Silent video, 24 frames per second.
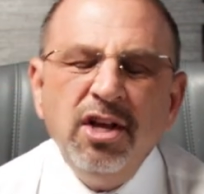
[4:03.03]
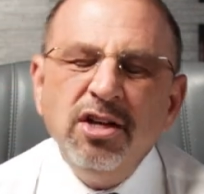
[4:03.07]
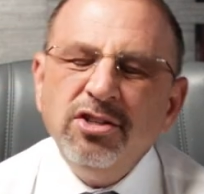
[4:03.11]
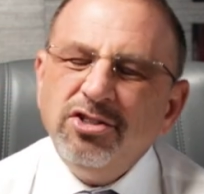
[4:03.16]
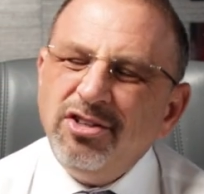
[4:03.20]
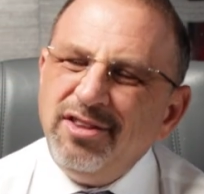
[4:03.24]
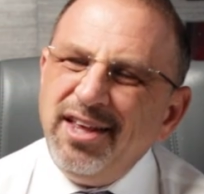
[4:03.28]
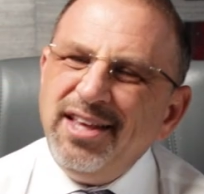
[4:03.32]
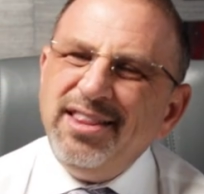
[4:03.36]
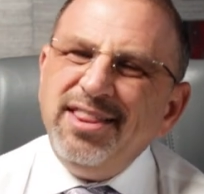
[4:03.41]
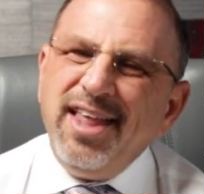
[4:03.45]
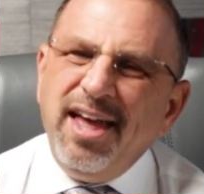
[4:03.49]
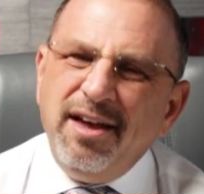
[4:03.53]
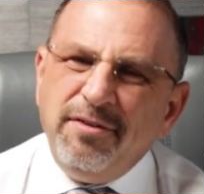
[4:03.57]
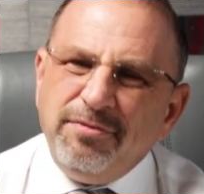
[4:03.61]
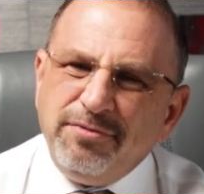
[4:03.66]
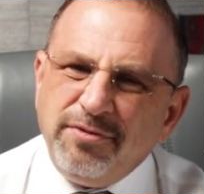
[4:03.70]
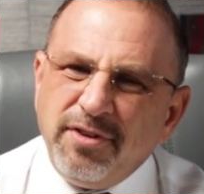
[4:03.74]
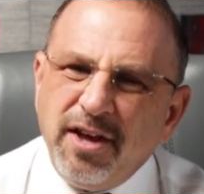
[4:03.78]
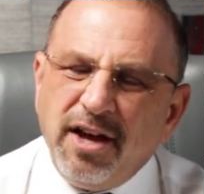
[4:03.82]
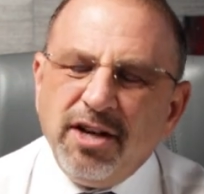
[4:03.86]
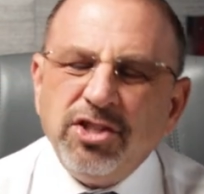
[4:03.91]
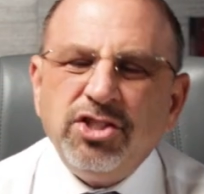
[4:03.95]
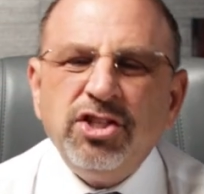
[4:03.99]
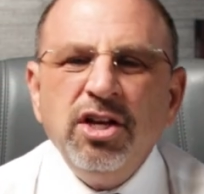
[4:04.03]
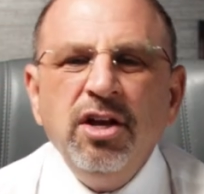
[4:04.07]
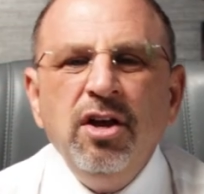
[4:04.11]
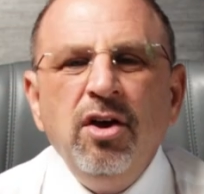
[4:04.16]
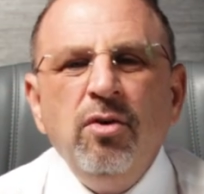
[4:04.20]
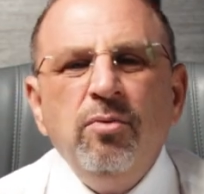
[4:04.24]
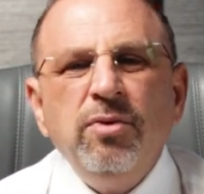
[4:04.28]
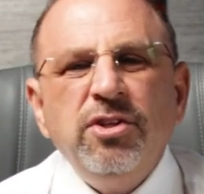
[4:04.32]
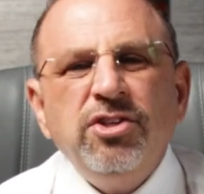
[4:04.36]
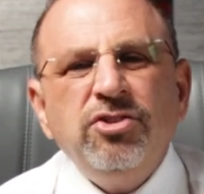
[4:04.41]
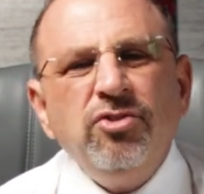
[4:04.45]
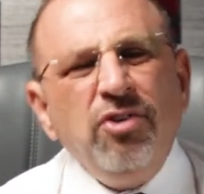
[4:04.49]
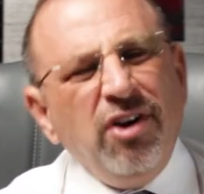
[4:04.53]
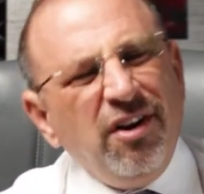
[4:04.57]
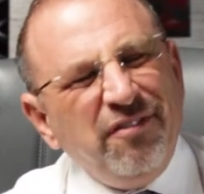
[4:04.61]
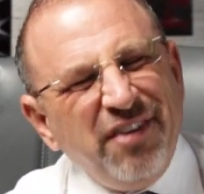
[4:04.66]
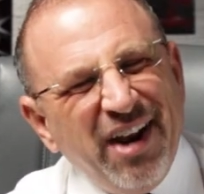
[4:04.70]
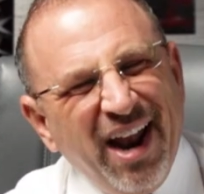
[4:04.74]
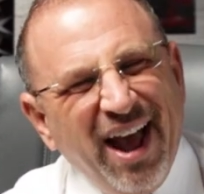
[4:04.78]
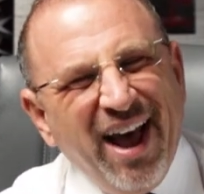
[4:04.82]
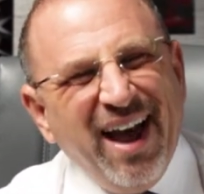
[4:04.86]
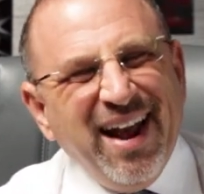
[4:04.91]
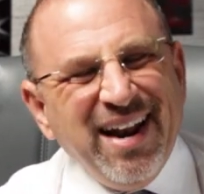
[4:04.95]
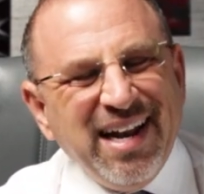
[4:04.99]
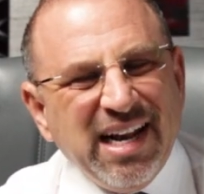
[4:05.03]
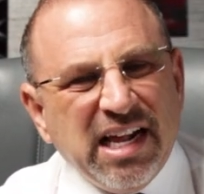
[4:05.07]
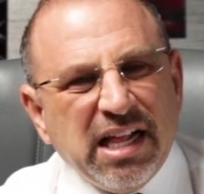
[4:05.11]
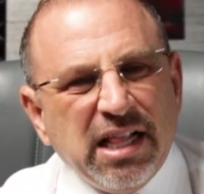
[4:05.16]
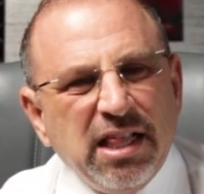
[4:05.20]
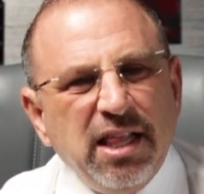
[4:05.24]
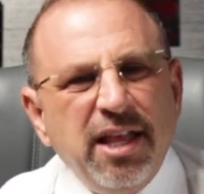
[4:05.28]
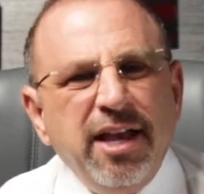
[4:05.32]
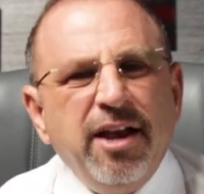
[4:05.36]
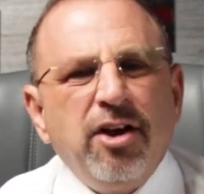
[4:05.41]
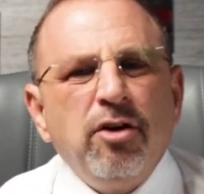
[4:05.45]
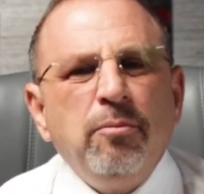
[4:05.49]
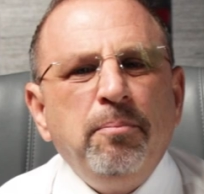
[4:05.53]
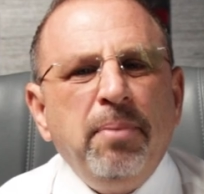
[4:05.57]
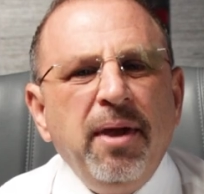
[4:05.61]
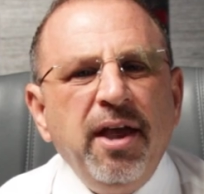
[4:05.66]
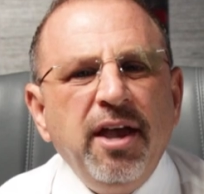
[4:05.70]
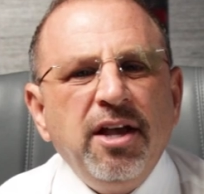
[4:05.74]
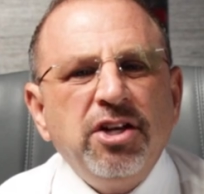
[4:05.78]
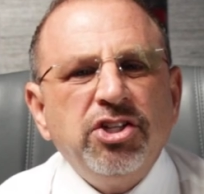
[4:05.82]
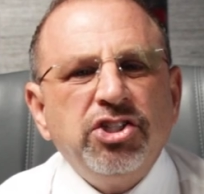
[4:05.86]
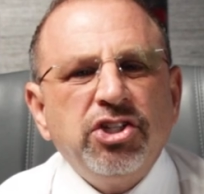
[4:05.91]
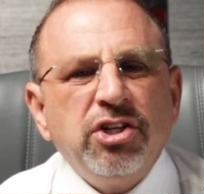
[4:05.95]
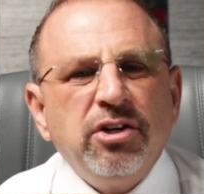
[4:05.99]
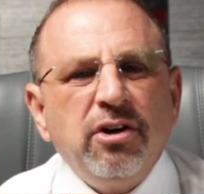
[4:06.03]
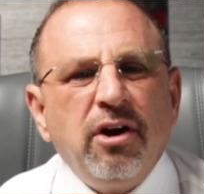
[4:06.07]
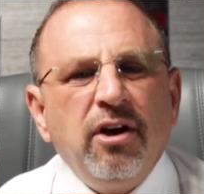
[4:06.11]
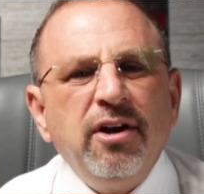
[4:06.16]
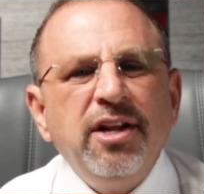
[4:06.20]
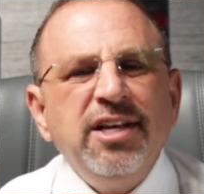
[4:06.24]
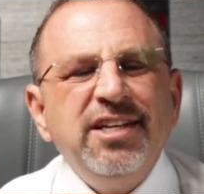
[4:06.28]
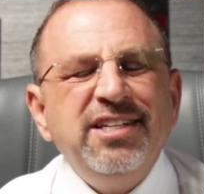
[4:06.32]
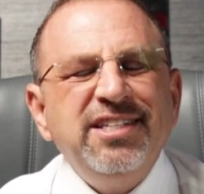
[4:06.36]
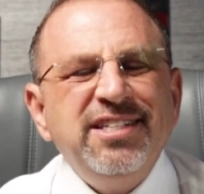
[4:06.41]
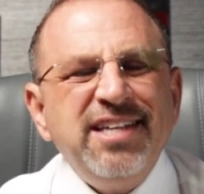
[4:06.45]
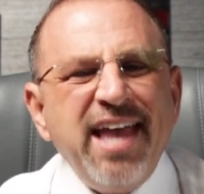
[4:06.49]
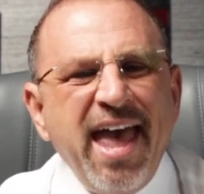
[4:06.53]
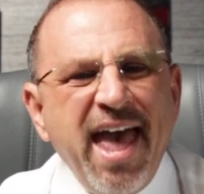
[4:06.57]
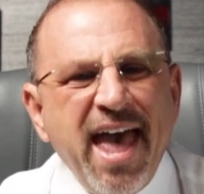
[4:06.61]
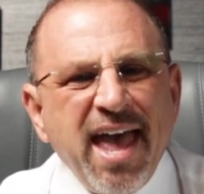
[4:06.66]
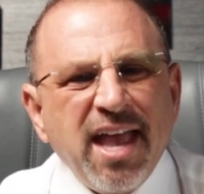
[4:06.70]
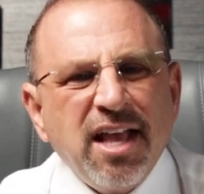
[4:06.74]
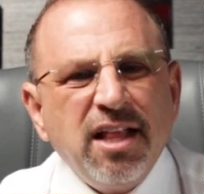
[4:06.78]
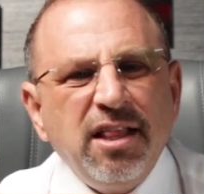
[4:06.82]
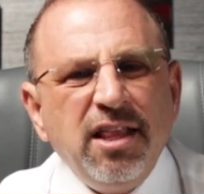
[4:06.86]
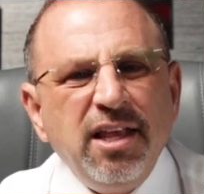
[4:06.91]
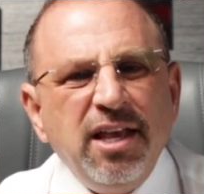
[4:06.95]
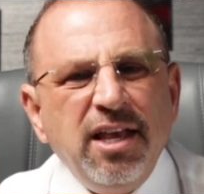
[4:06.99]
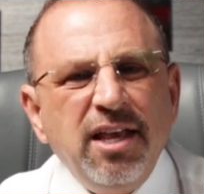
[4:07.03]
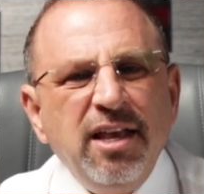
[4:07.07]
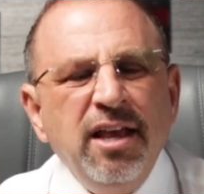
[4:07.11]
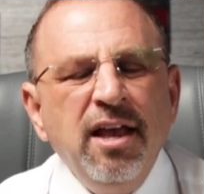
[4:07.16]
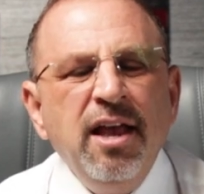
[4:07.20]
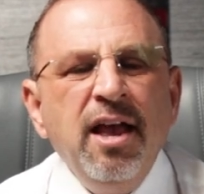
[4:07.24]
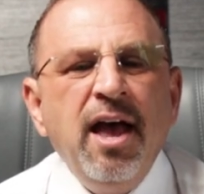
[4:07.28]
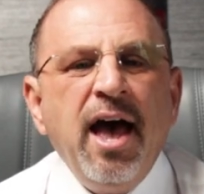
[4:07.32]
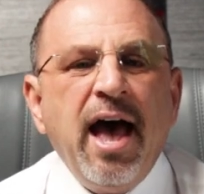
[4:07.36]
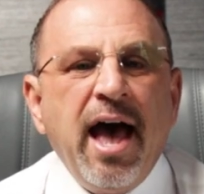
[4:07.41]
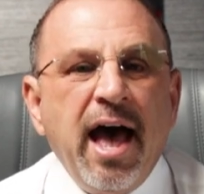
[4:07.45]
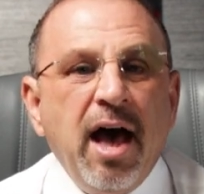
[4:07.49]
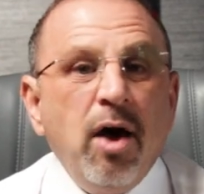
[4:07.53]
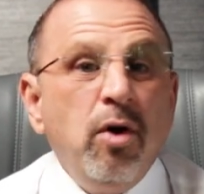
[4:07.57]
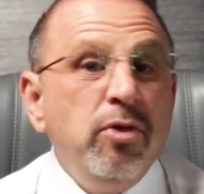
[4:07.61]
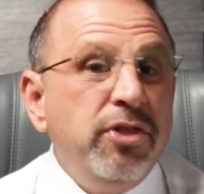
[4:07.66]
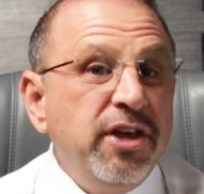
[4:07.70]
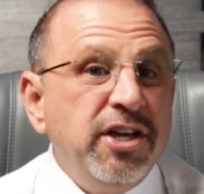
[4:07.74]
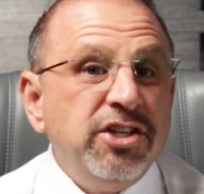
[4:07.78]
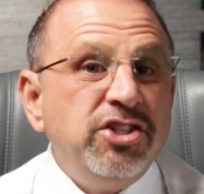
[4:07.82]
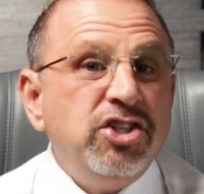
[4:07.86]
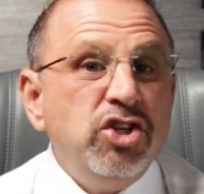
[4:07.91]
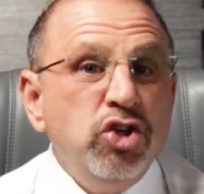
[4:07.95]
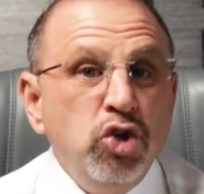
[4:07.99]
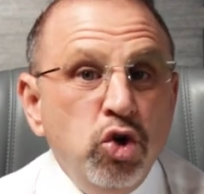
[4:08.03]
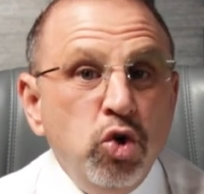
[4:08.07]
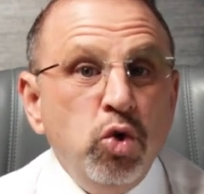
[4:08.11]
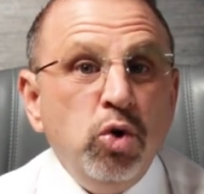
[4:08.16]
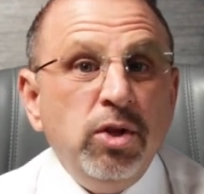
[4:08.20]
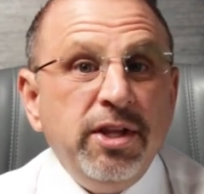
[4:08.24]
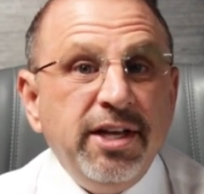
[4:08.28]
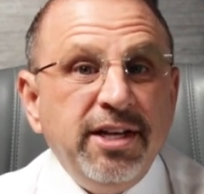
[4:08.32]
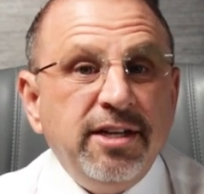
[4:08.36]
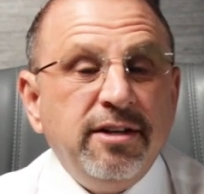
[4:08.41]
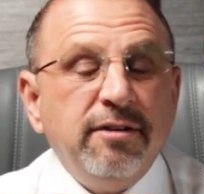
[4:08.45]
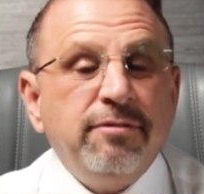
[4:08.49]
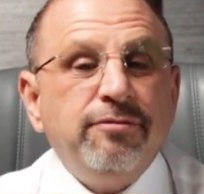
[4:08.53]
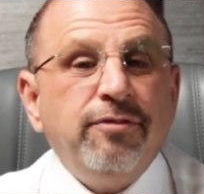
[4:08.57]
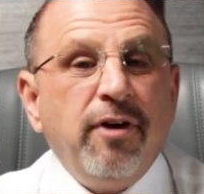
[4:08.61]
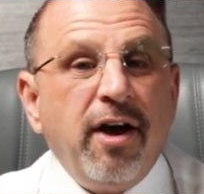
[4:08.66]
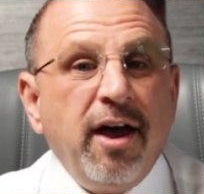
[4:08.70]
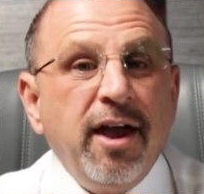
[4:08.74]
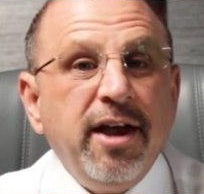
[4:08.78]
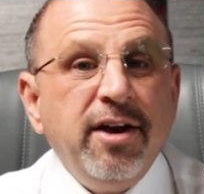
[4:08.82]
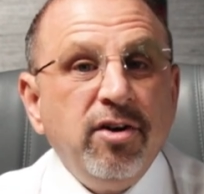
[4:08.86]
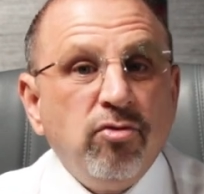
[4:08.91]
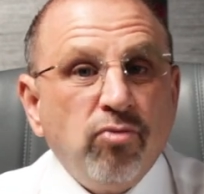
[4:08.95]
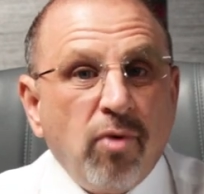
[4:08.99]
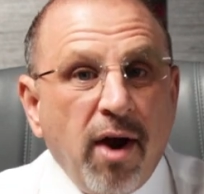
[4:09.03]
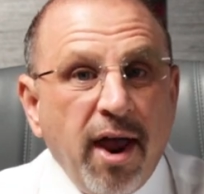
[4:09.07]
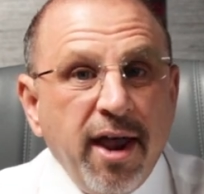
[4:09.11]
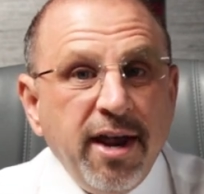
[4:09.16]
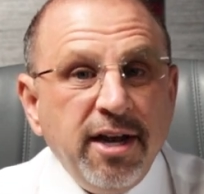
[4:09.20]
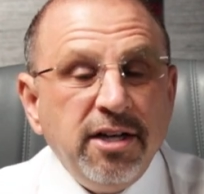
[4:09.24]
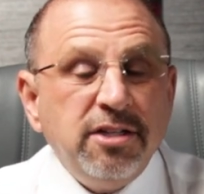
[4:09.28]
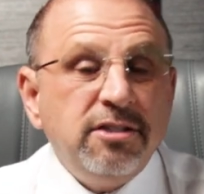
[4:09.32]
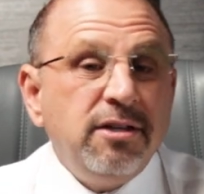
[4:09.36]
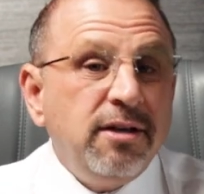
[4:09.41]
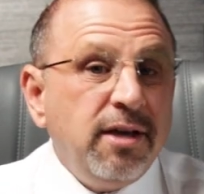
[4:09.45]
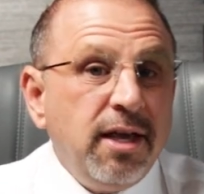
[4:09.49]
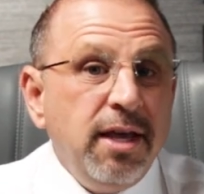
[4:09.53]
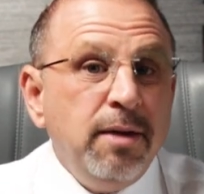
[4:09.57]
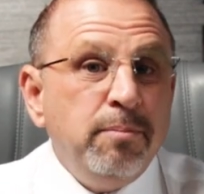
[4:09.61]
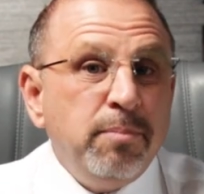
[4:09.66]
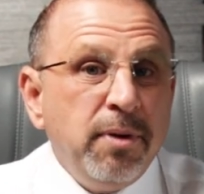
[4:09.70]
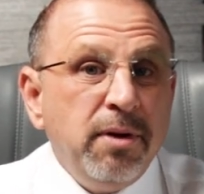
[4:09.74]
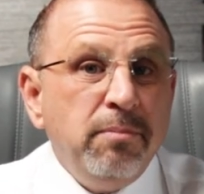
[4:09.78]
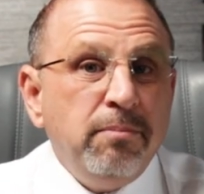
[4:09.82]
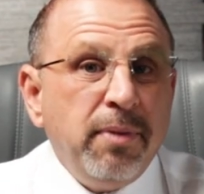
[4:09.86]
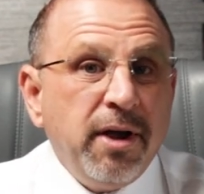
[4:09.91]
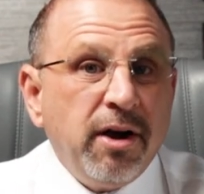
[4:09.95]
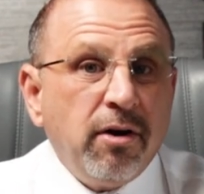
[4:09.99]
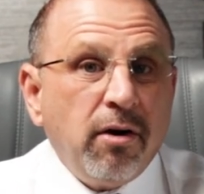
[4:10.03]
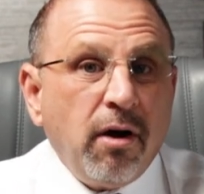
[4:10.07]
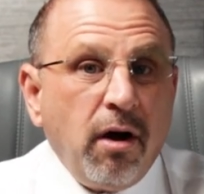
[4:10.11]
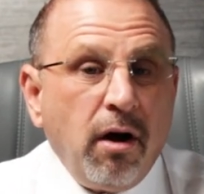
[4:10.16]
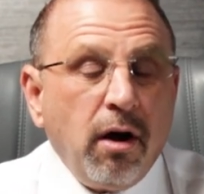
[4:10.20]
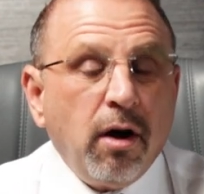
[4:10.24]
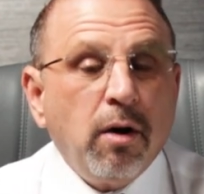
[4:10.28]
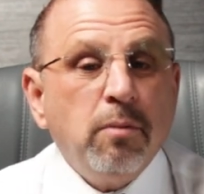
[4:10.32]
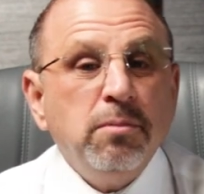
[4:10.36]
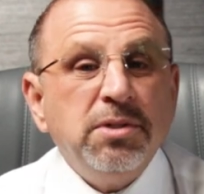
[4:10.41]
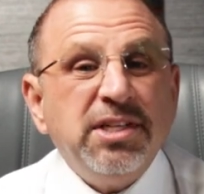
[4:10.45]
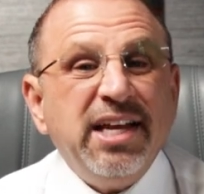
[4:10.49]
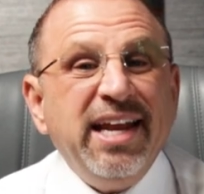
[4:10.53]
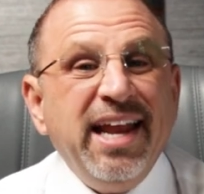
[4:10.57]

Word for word: So they left us with sort of an unclear picture on exactly how this newly defined right to keep and bear arms,